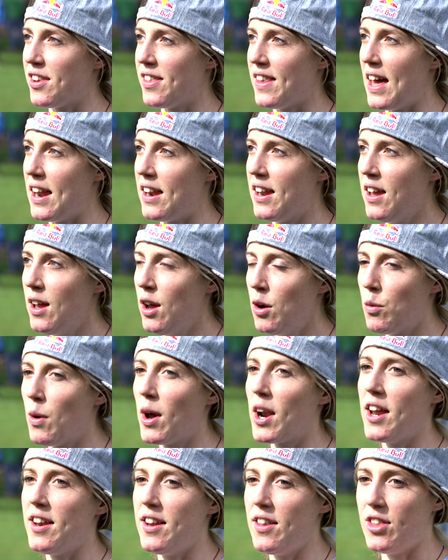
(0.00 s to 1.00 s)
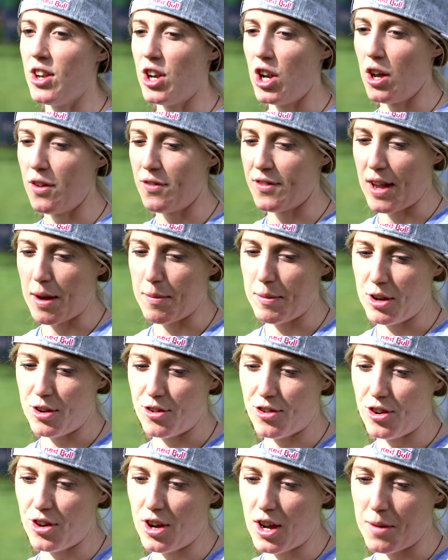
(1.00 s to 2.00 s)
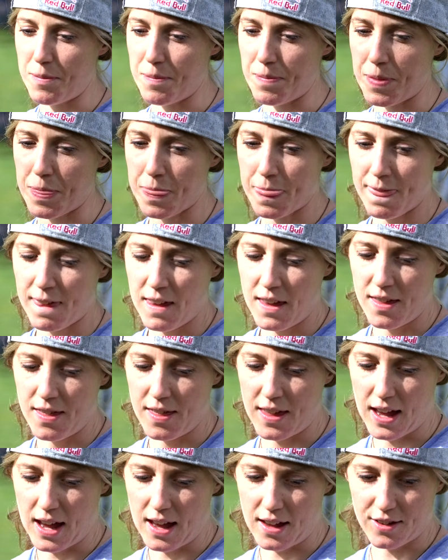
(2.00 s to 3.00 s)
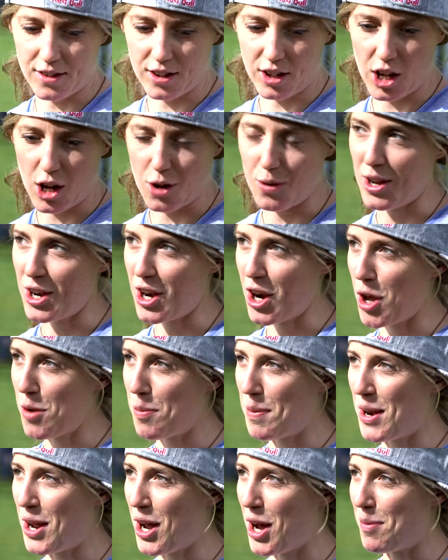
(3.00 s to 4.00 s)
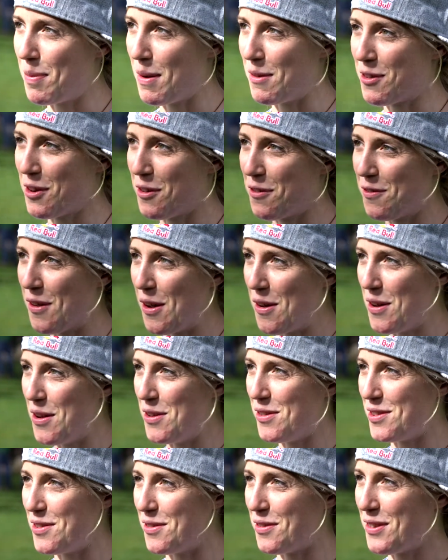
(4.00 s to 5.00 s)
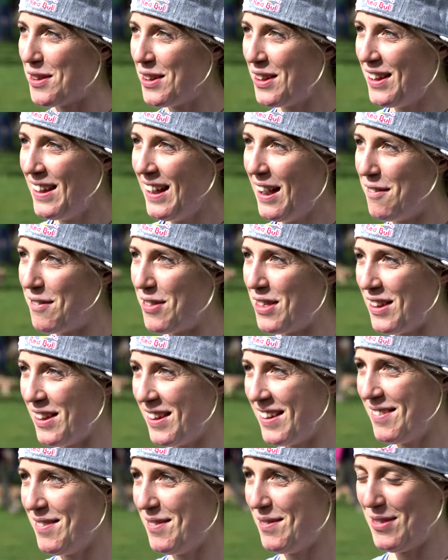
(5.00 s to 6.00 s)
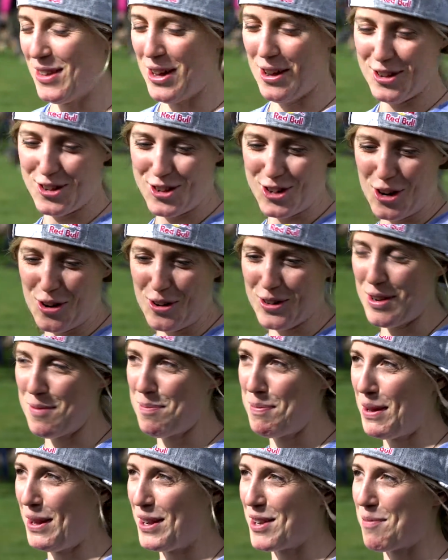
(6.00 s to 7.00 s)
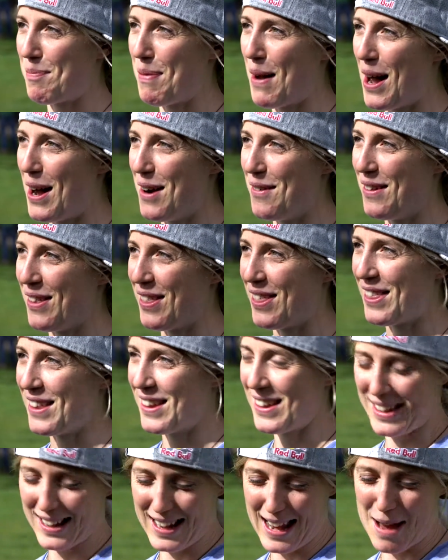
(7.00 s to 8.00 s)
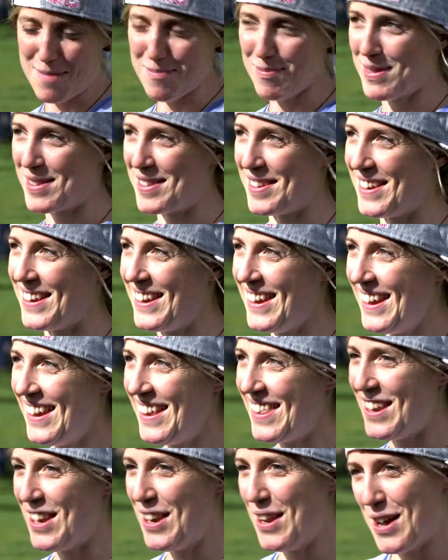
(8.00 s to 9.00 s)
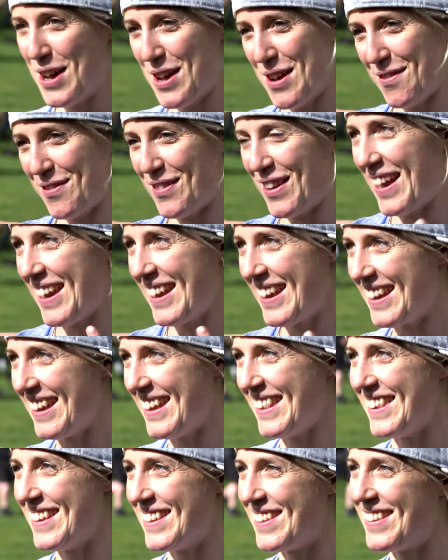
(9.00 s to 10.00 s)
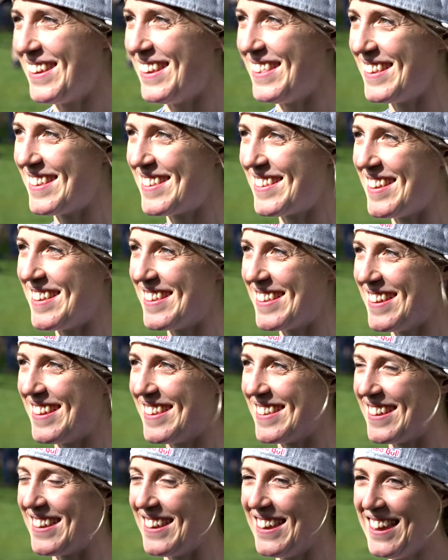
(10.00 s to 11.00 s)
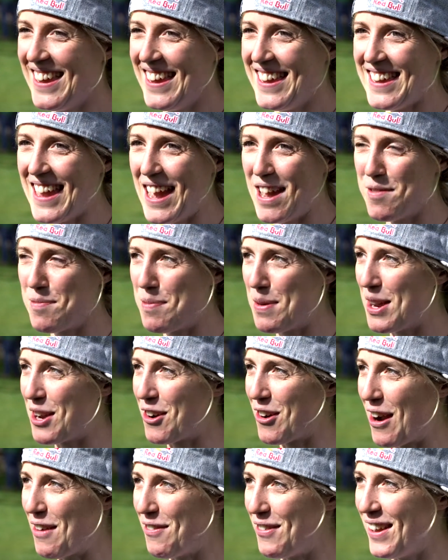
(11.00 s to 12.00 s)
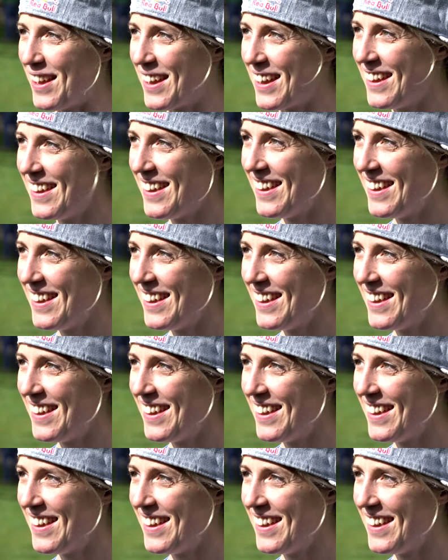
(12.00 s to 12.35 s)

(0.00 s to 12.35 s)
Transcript: And then when I did the nerve damage, they had to go in and open it up. I've got photos of the shoulder pulled apart with the clamps and the nerve like in the scissors, and yeah, it's pretty graphic.